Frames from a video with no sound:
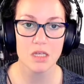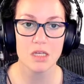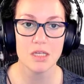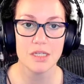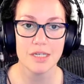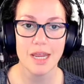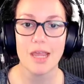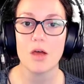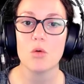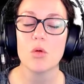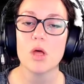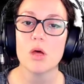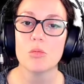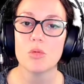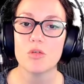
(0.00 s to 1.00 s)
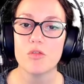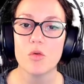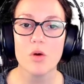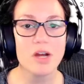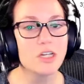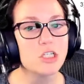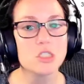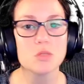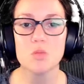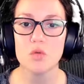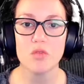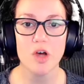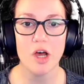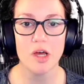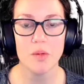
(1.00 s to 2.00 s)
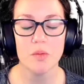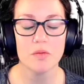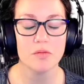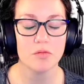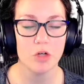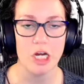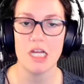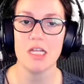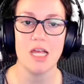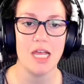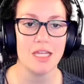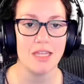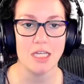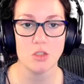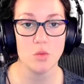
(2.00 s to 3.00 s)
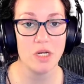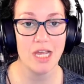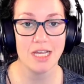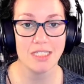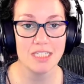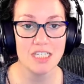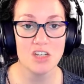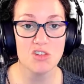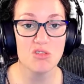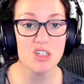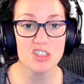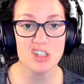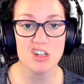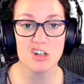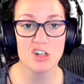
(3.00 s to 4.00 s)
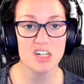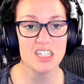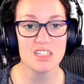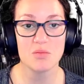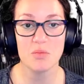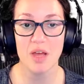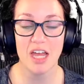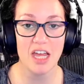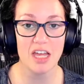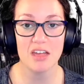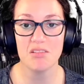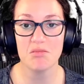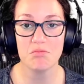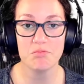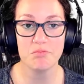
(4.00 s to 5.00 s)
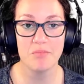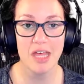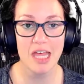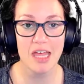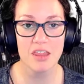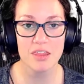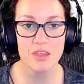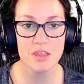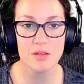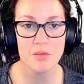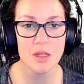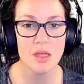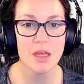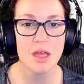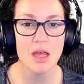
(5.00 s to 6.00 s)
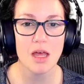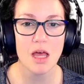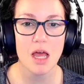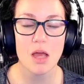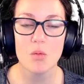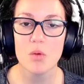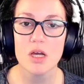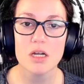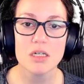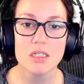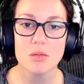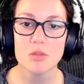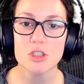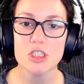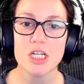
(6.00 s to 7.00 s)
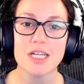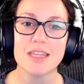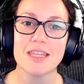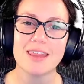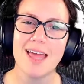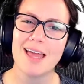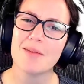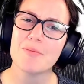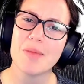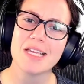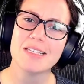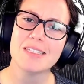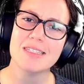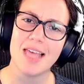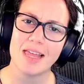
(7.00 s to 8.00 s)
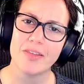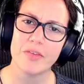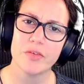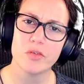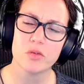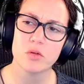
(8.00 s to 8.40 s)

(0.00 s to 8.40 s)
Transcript: Now, before I just move on, right, that's what x equals according to my math, I want to double check that that makes sense.